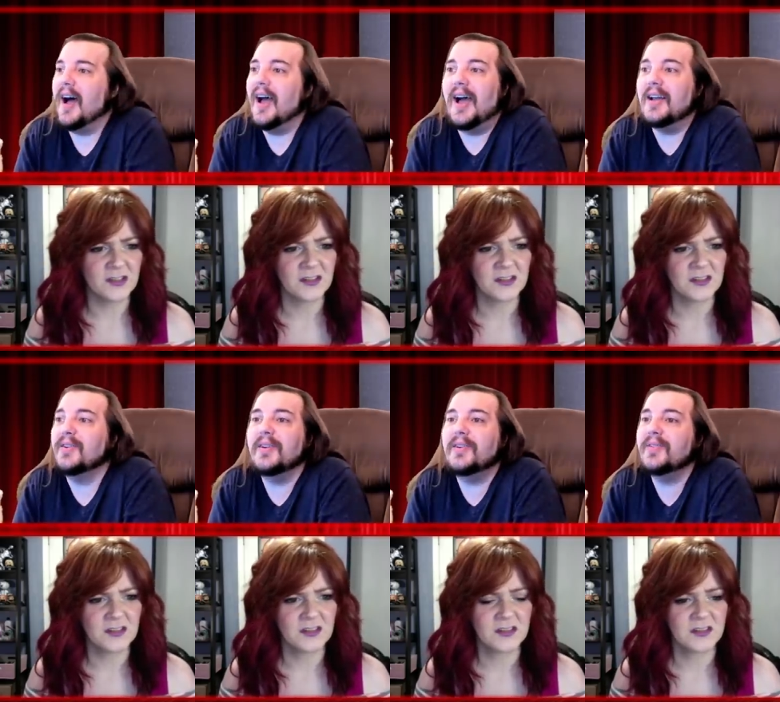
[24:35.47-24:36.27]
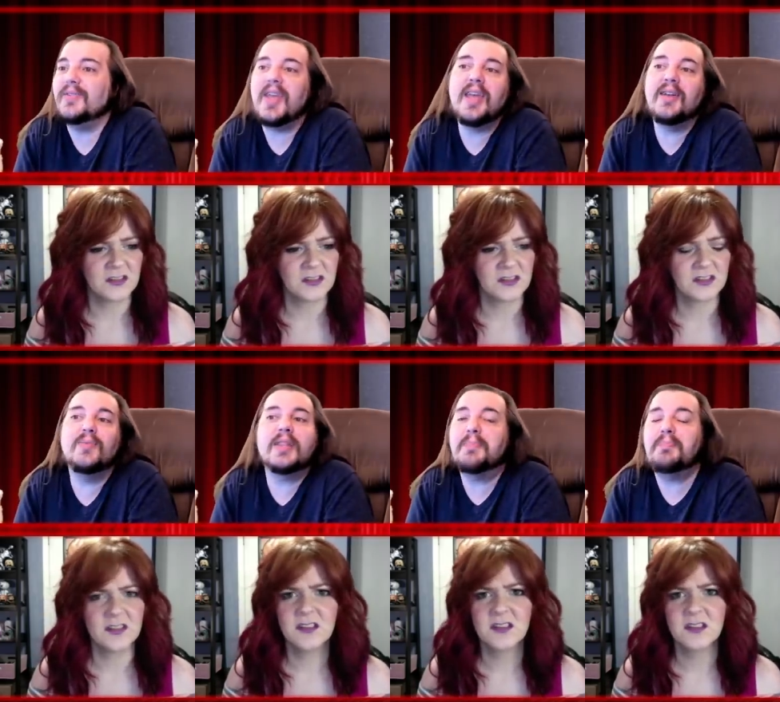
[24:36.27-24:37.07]
Speaker 1: I, I don't
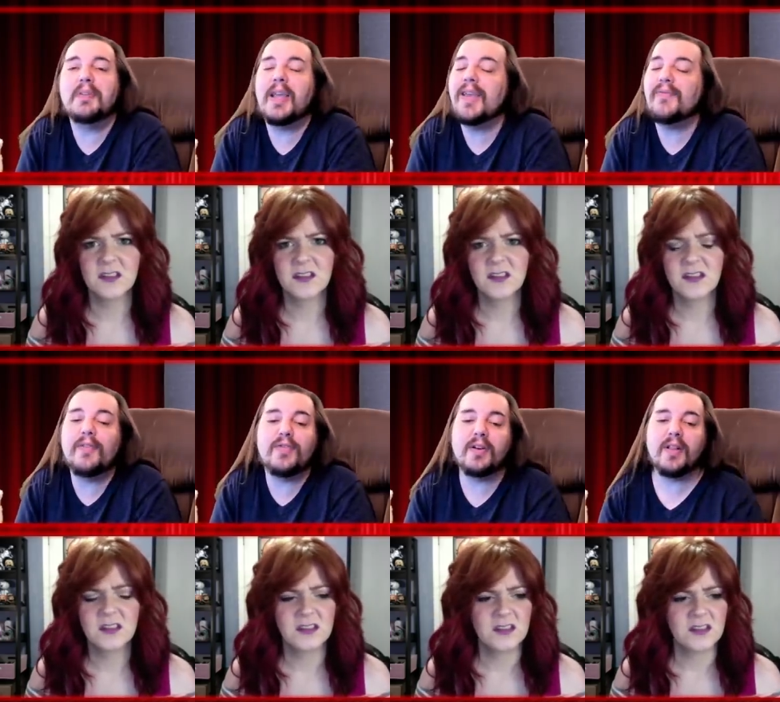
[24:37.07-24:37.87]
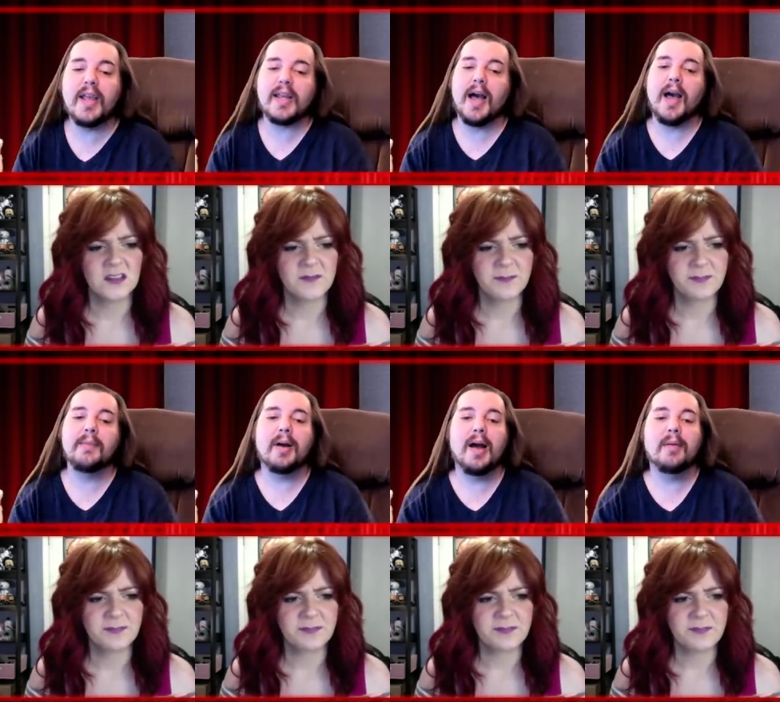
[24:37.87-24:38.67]
understand what the even if you're like
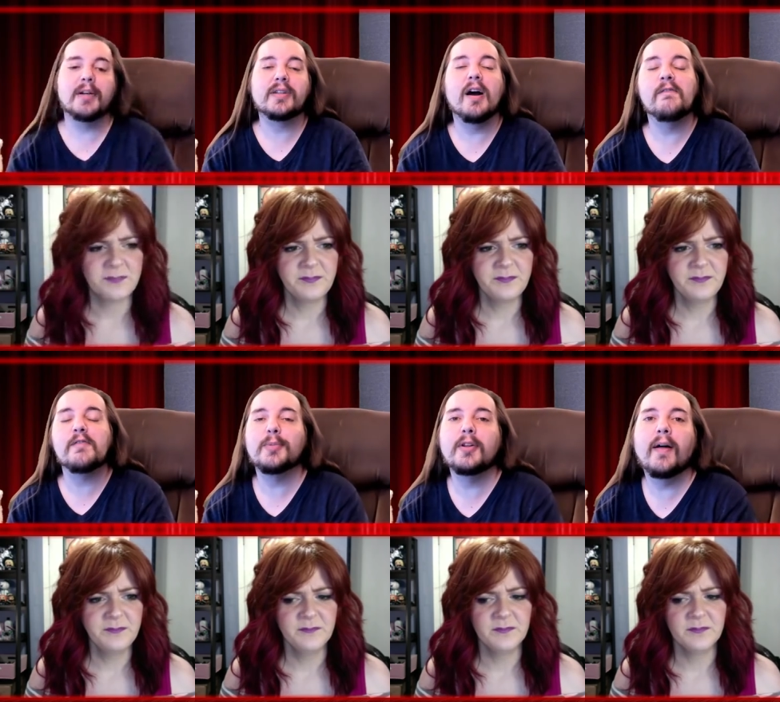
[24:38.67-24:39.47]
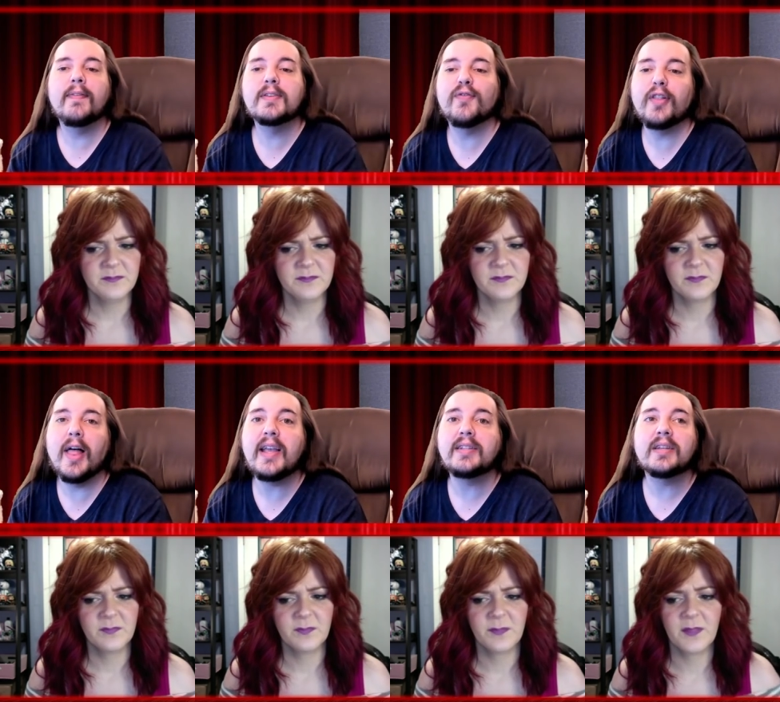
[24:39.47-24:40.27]
I'm I'm uncomfortable on this
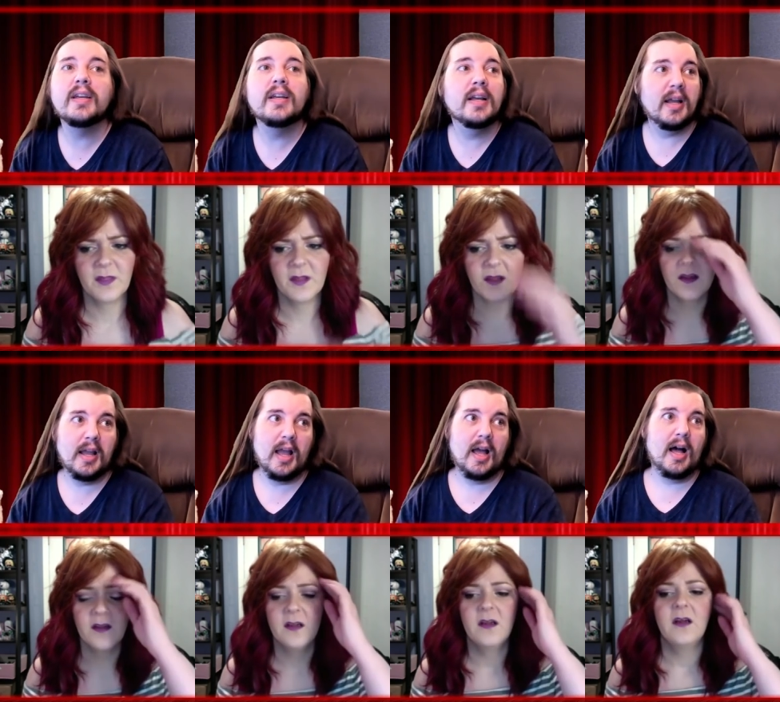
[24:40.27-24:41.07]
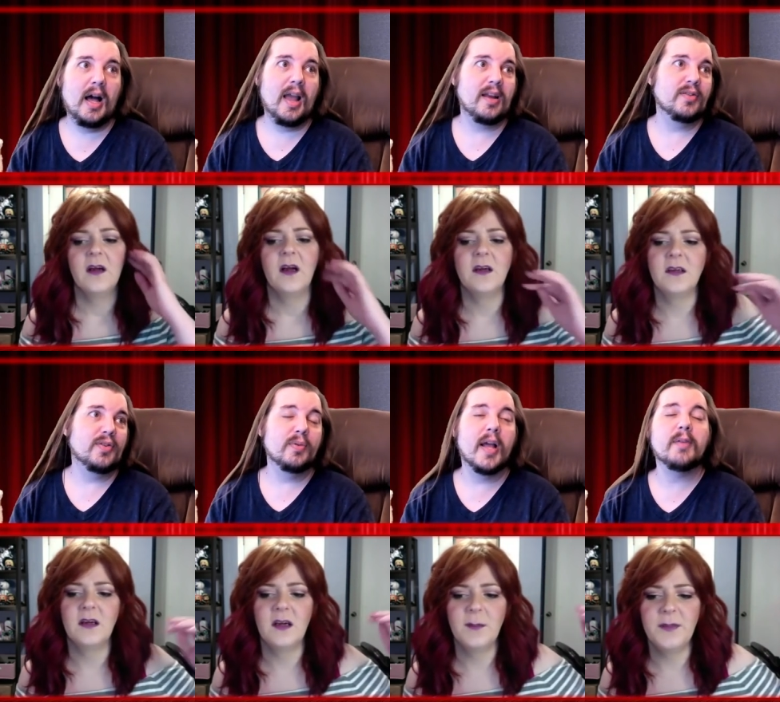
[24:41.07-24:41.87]
flight.
Speaker 2: I
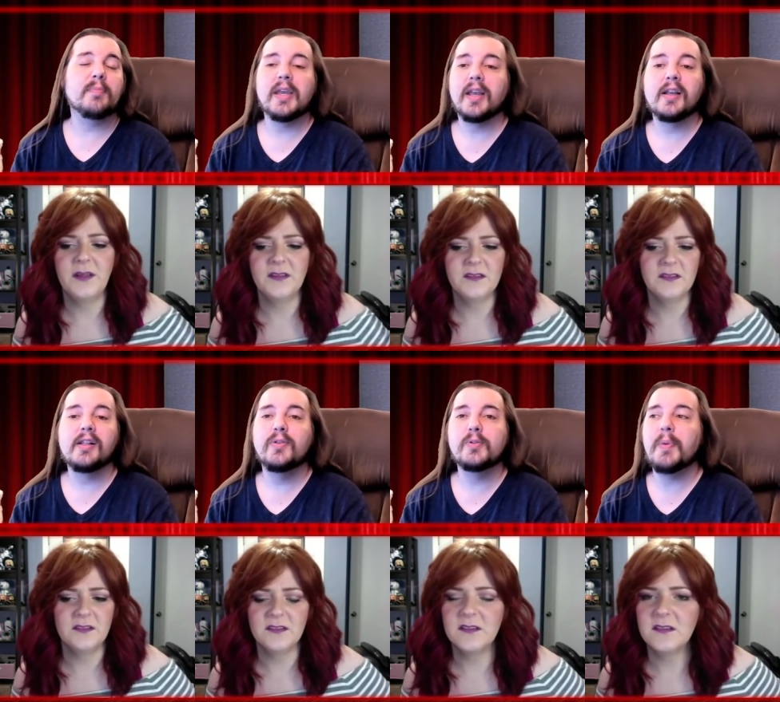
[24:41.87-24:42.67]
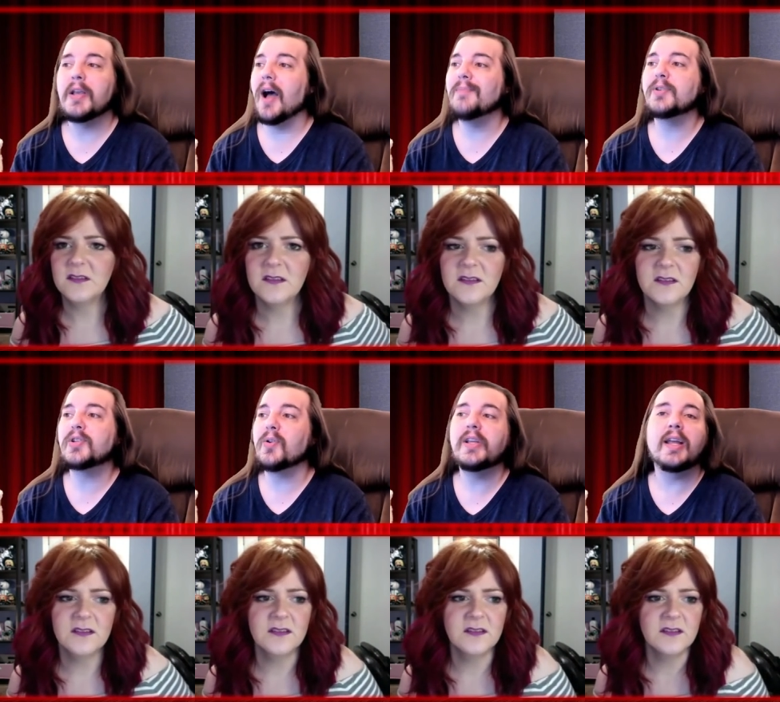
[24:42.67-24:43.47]
don't
Speaker 1: um, like being in close space. I'm
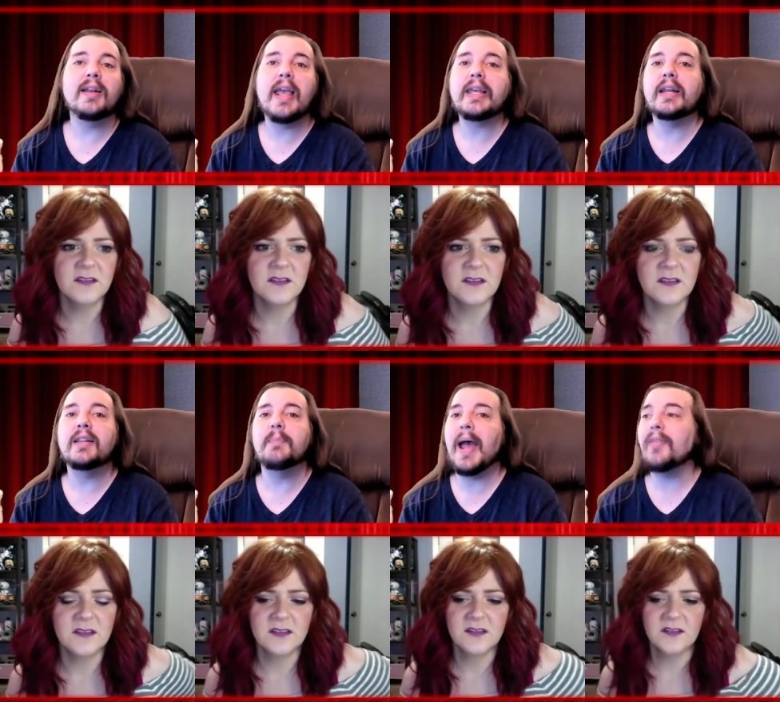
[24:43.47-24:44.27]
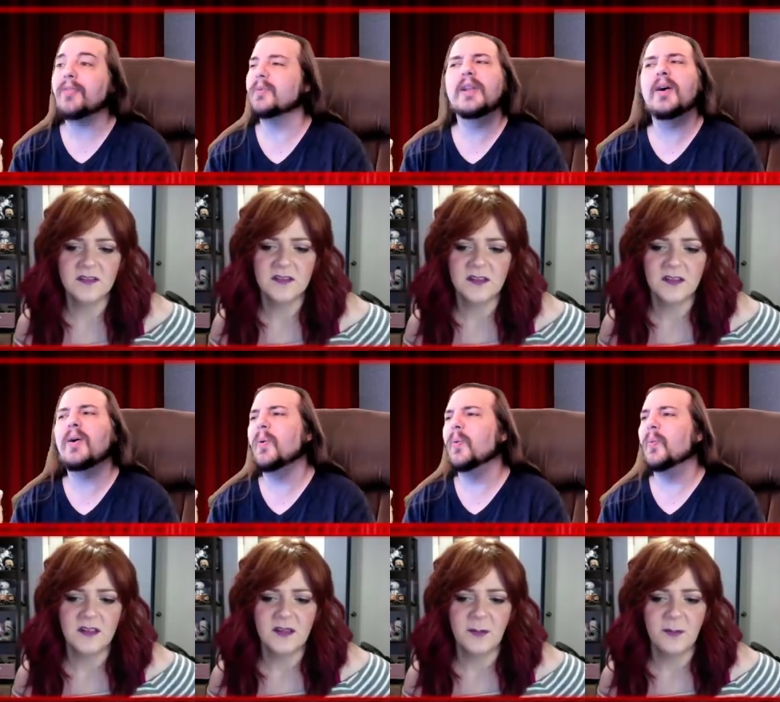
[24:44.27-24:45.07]
just going to get naked in the bathroom.
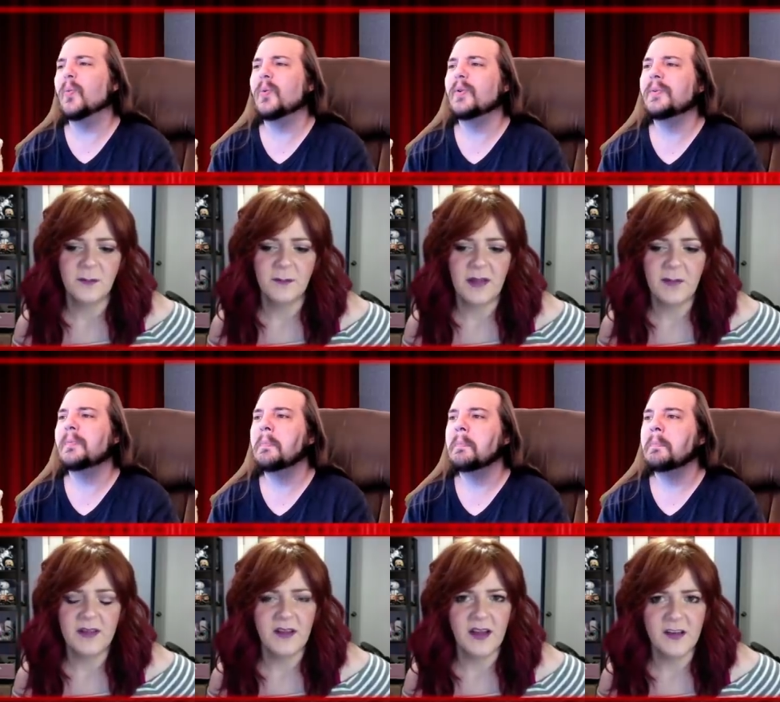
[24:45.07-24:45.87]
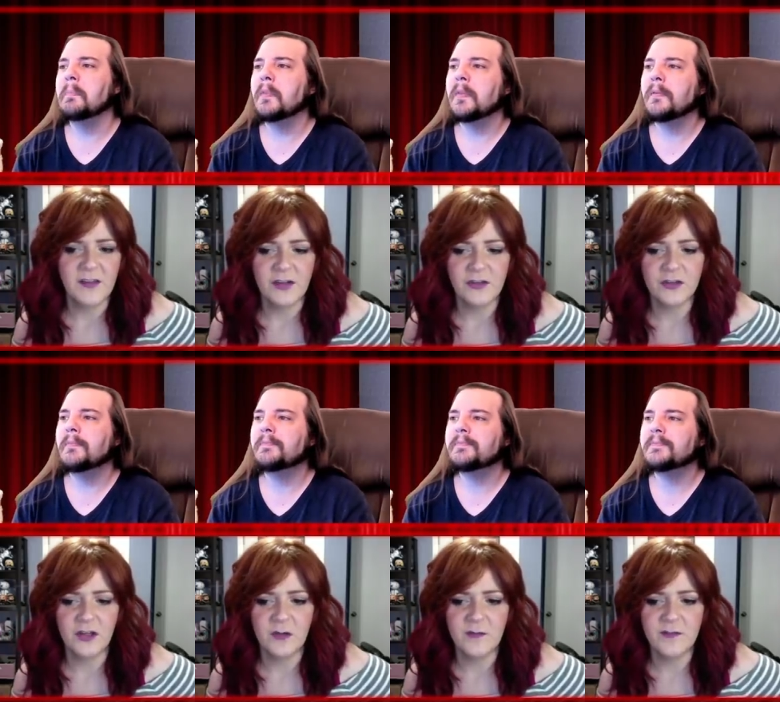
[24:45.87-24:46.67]
No.
Speaker 2: Maybe you had a change of
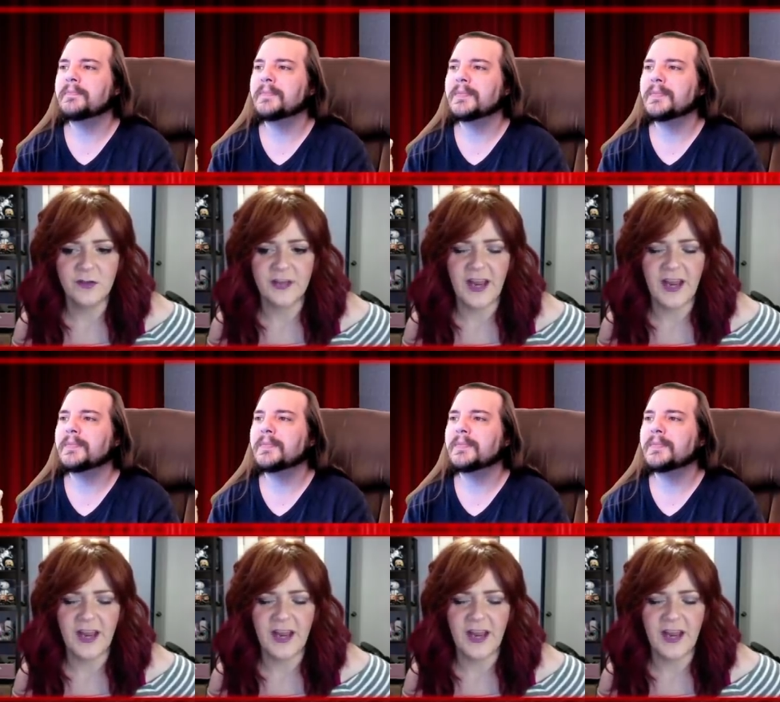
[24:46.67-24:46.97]
clothes in your